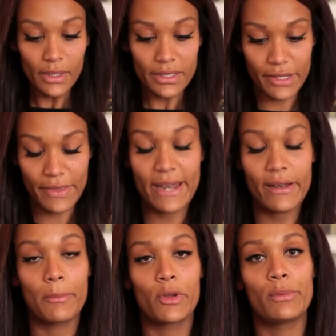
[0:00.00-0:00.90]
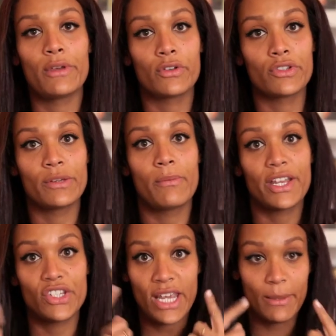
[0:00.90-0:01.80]
So then I'm going to move on to my
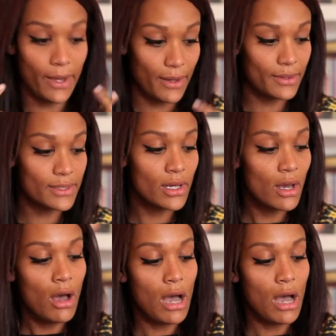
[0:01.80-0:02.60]
cheekbones.